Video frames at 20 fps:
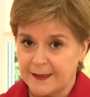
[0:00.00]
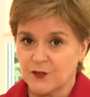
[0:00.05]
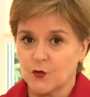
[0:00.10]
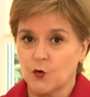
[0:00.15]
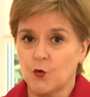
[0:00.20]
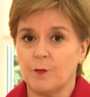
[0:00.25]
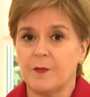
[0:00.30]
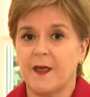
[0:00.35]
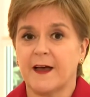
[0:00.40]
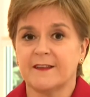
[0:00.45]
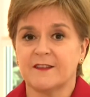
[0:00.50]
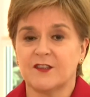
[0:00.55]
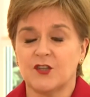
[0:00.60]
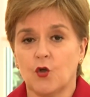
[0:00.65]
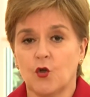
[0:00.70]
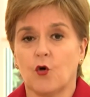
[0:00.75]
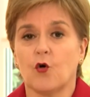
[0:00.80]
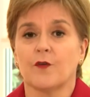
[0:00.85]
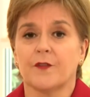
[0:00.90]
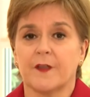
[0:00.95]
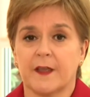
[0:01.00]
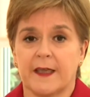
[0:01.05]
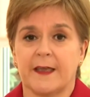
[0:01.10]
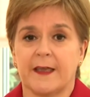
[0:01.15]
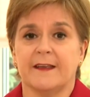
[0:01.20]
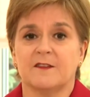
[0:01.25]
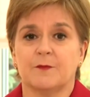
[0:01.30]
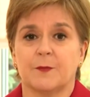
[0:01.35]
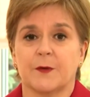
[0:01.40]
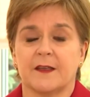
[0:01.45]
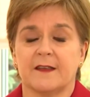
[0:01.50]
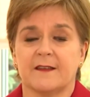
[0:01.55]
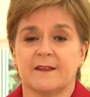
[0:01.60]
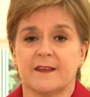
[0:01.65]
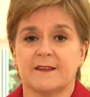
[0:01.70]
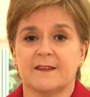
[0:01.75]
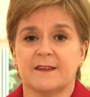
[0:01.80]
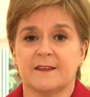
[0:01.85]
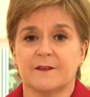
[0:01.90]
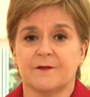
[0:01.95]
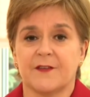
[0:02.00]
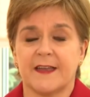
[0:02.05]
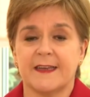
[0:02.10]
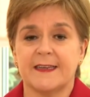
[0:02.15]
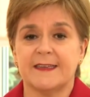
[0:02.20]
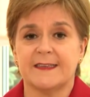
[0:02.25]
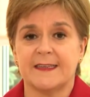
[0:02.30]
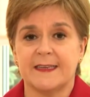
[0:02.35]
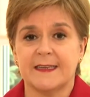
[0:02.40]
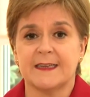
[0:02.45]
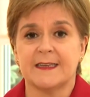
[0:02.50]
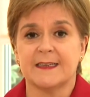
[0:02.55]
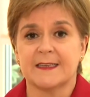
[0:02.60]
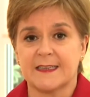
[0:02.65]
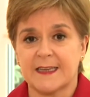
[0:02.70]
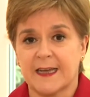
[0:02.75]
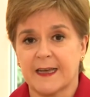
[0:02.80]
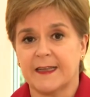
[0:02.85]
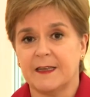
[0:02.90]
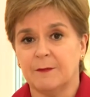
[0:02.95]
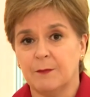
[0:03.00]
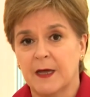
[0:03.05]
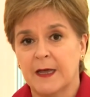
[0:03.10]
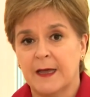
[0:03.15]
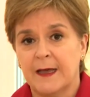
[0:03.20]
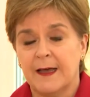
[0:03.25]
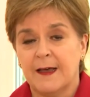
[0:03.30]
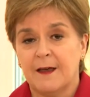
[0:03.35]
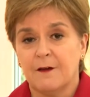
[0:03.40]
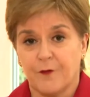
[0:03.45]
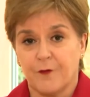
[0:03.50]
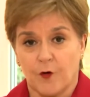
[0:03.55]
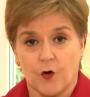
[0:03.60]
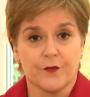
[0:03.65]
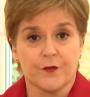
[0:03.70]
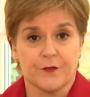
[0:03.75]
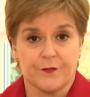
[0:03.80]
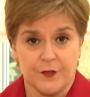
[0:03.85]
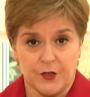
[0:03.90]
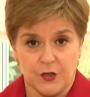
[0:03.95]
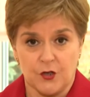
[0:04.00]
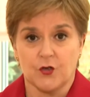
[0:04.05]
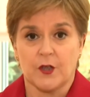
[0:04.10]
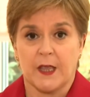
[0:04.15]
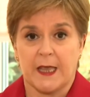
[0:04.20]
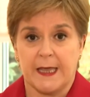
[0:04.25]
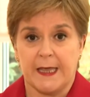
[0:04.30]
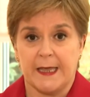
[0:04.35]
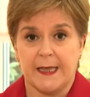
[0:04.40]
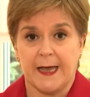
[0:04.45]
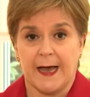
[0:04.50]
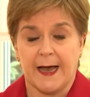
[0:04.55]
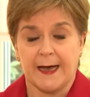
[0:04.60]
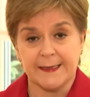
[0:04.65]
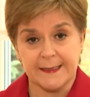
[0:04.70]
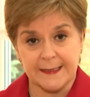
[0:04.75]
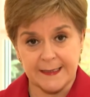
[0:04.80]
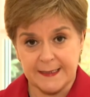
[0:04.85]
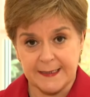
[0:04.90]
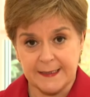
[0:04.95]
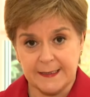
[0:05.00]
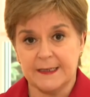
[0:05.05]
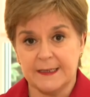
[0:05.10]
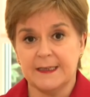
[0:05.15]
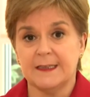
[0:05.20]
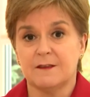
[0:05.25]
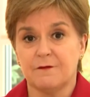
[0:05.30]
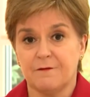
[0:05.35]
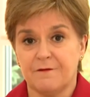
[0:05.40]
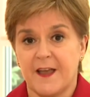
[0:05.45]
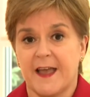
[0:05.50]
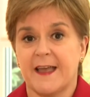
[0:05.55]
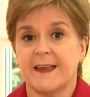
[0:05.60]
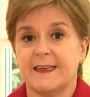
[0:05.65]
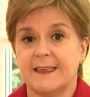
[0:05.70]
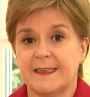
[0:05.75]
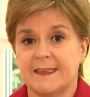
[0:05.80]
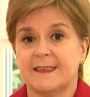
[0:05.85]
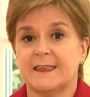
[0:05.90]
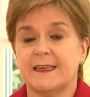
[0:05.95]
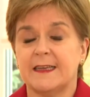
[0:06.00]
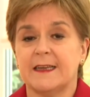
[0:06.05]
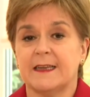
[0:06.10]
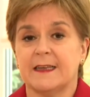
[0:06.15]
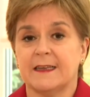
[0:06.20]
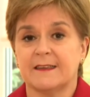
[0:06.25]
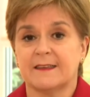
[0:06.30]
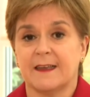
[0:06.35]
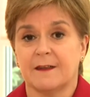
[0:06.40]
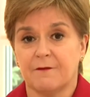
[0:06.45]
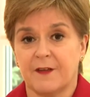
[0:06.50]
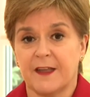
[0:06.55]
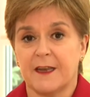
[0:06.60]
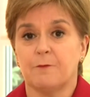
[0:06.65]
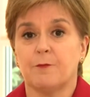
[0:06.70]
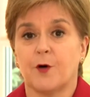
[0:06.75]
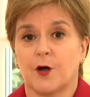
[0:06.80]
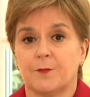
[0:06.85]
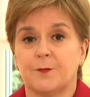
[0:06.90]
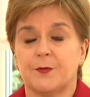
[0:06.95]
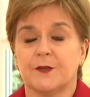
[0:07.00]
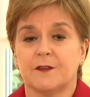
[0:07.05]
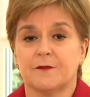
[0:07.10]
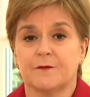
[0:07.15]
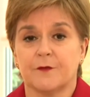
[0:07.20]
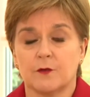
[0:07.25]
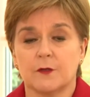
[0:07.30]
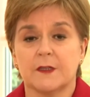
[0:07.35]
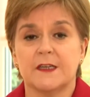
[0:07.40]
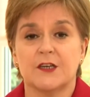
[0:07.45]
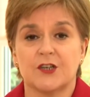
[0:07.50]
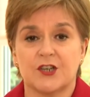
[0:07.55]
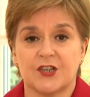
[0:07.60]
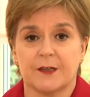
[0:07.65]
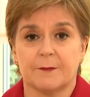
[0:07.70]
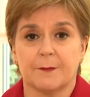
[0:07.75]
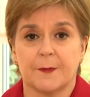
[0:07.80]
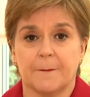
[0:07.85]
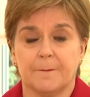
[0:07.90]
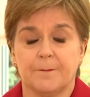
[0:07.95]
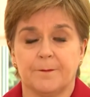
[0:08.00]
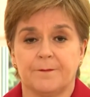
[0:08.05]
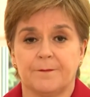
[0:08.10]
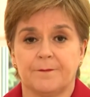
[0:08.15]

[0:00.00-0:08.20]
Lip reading: let's hope that's not the case, because this is a very serious time for the UK and it needs very serious and very purposeful leadership.